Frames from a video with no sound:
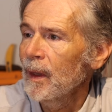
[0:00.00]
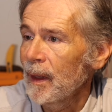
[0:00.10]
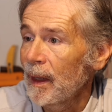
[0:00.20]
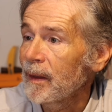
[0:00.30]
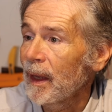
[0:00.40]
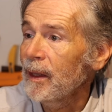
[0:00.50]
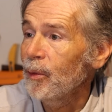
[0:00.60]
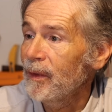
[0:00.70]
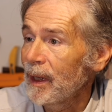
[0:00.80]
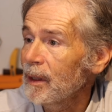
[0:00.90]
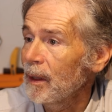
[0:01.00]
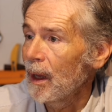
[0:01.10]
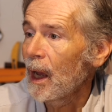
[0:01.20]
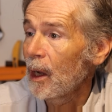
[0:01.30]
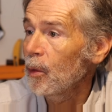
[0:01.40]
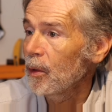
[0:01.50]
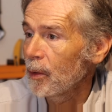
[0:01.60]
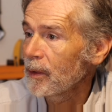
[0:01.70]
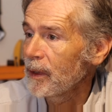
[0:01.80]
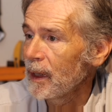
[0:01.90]
And can you tell our
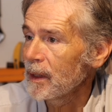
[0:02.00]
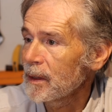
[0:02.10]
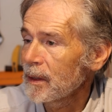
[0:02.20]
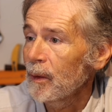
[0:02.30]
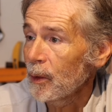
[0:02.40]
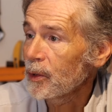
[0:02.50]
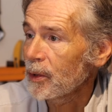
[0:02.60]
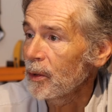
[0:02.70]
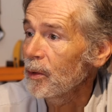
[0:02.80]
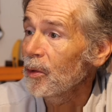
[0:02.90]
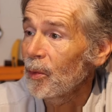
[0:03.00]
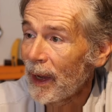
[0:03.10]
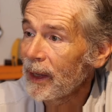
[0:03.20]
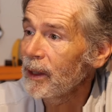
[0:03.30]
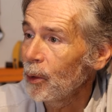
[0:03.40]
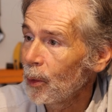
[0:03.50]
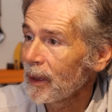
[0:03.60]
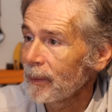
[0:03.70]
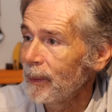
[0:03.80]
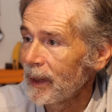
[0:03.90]
audience also why you
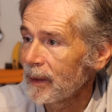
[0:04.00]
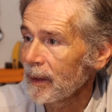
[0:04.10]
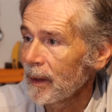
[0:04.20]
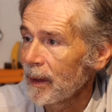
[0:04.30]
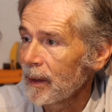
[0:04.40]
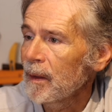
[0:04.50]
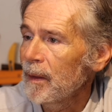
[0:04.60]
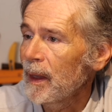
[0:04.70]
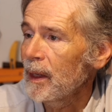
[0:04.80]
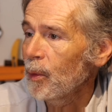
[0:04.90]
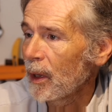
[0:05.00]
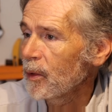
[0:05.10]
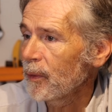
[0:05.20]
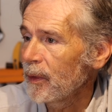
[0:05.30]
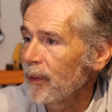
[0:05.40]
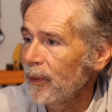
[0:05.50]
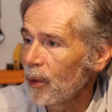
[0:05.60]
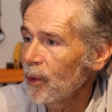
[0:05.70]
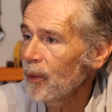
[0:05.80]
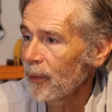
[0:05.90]
are better than one of the
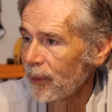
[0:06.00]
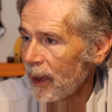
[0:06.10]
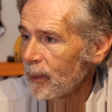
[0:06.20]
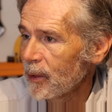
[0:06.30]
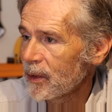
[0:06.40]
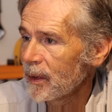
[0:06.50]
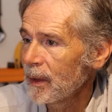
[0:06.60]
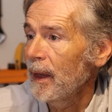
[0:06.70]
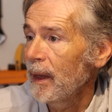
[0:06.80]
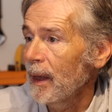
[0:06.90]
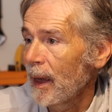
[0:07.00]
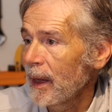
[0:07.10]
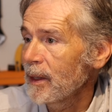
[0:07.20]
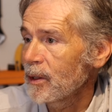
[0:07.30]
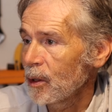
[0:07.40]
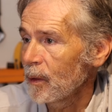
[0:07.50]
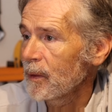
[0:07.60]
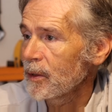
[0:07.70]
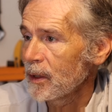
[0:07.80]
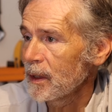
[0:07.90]
few famous AI
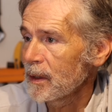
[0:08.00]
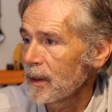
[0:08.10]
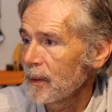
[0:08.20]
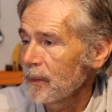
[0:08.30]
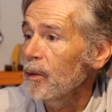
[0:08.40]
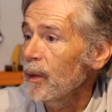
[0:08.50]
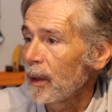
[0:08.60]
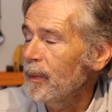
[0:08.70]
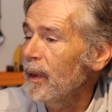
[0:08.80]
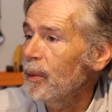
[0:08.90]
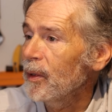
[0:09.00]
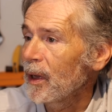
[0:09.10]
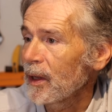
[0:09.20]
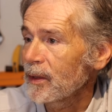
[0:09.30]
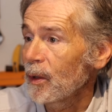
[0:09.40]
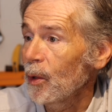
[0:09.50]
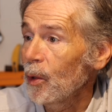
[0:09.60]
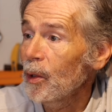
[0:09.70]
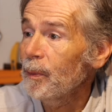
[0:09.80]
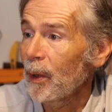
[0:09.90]
services where people ask
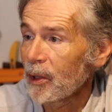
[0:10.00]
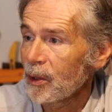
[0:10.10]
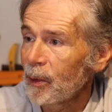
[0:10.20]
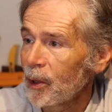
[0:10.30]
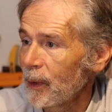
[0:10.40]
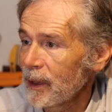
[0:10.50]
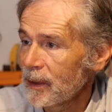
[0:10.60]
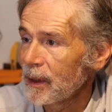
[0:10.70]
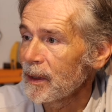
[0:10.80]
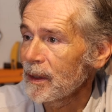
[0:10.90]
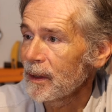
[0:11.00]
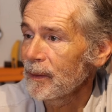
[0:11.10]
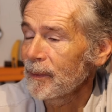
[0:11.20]
all possible questions?